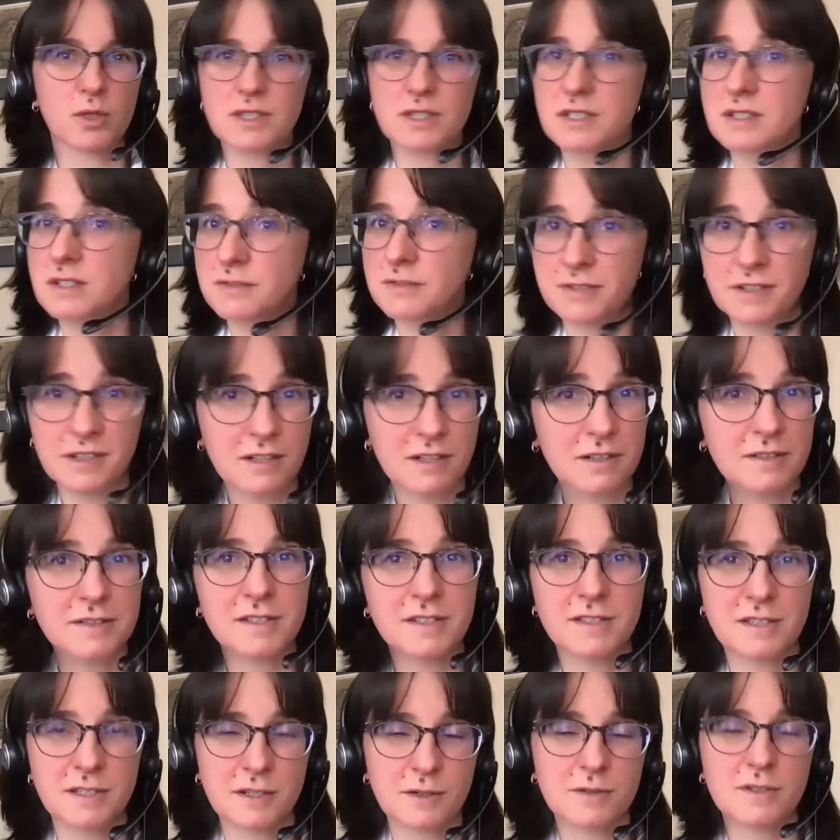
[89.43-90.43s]
What
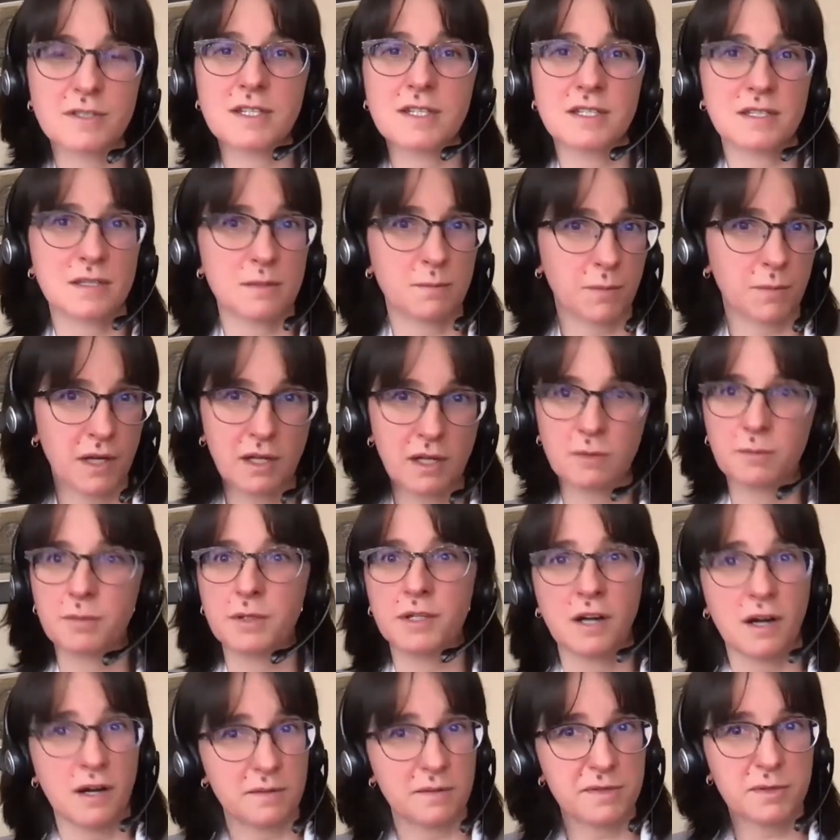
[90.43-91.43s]
difficulties you anticipate,
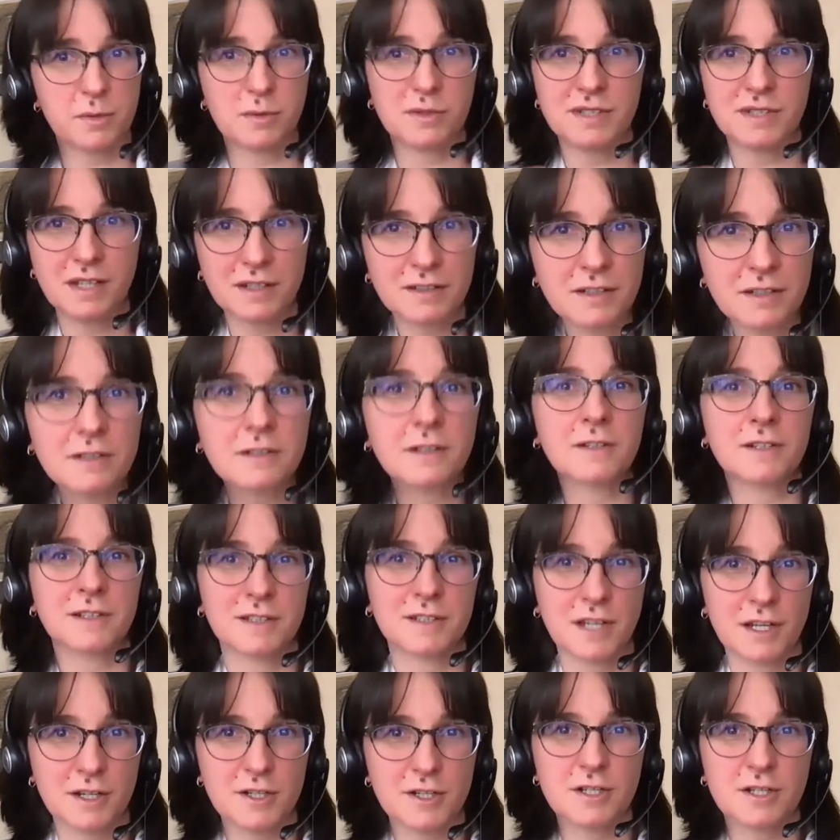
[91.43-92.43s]
perhaps with technical
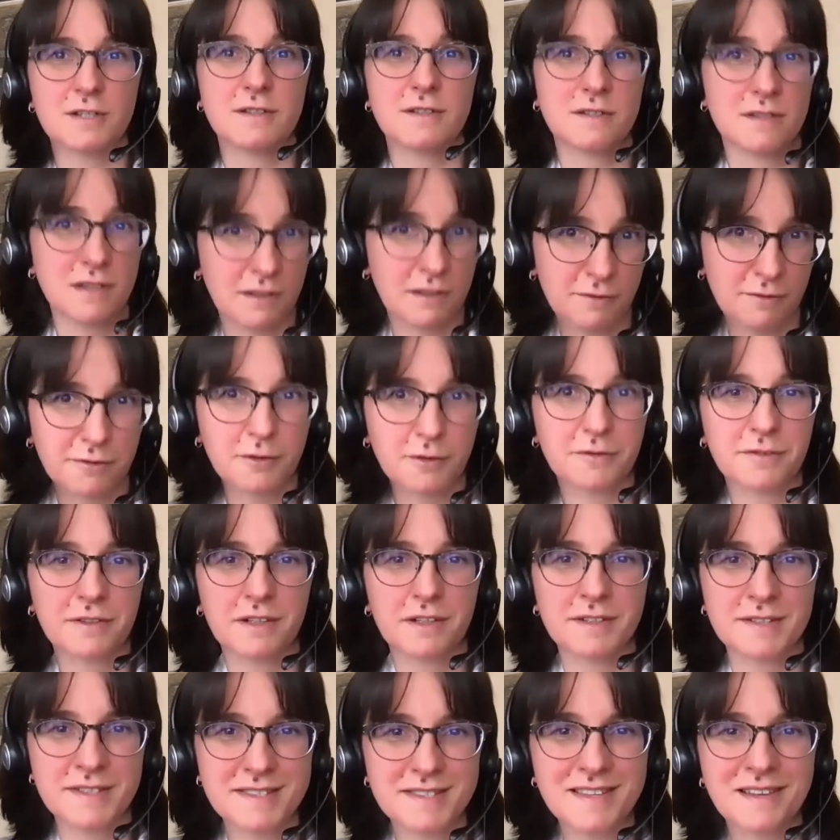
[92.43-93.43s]
connections in
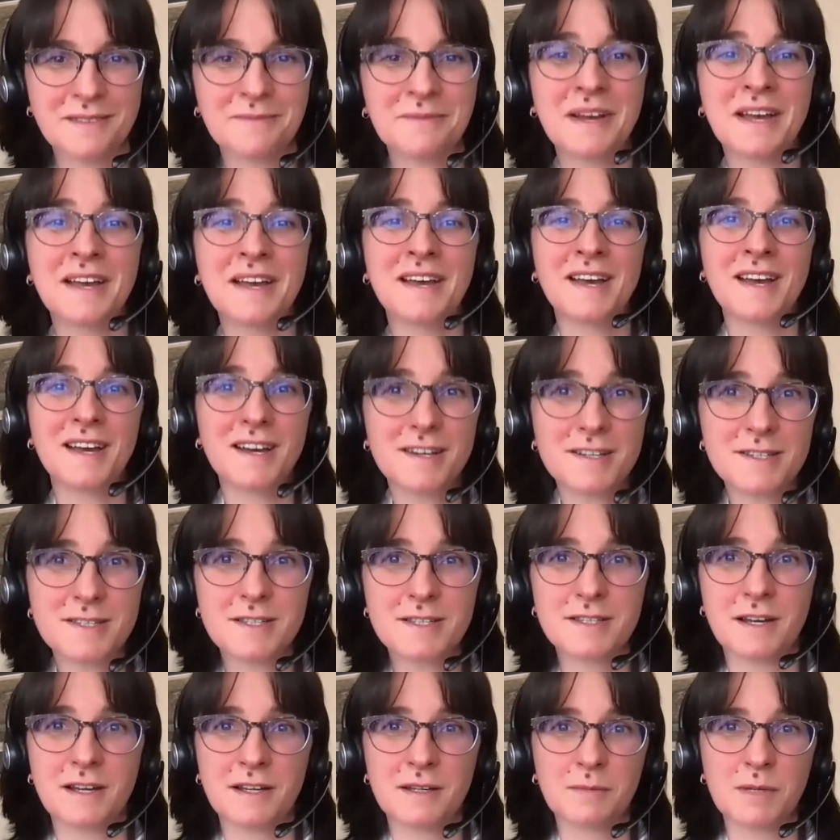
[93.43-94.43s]
fulfilling some
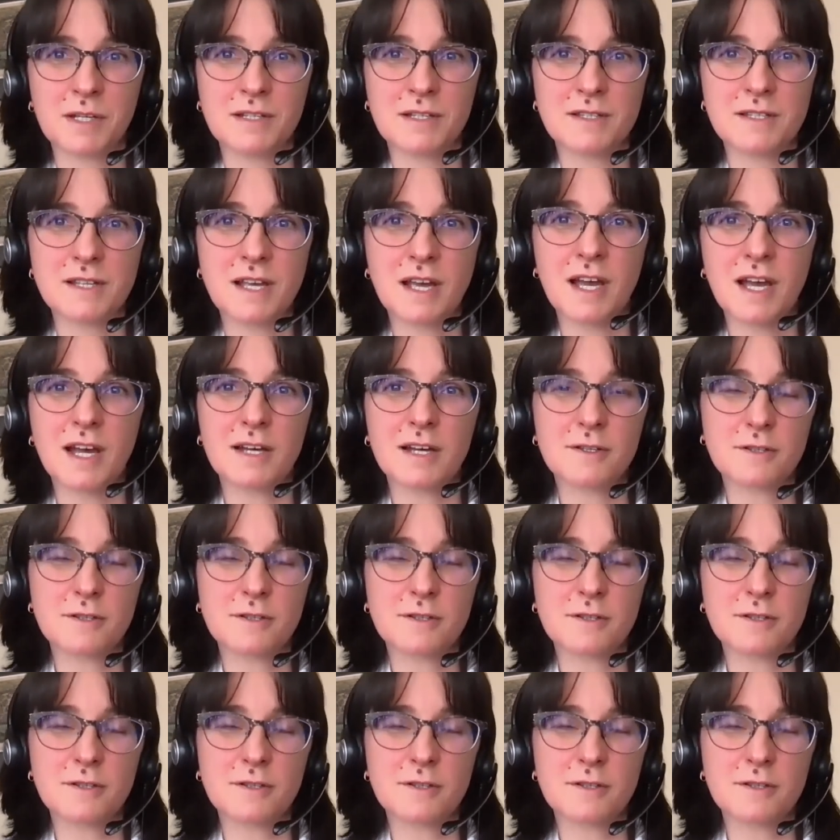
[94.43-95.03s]
assignments?